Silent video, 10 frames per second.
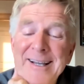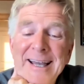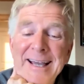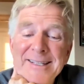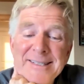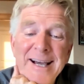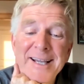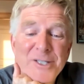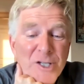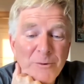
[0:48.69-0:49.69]
as
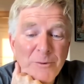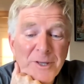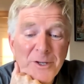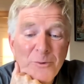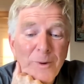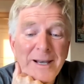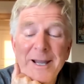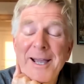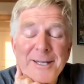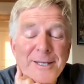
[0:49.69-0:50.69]
I share with you what
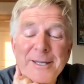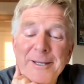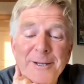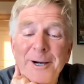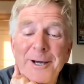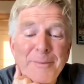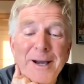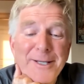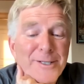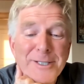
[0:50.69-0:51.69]
I did on
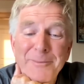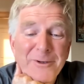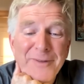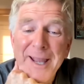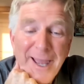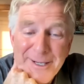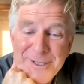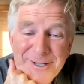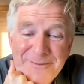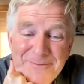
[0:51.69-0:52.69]
my summer
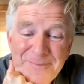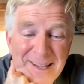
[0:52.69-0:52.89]
vacation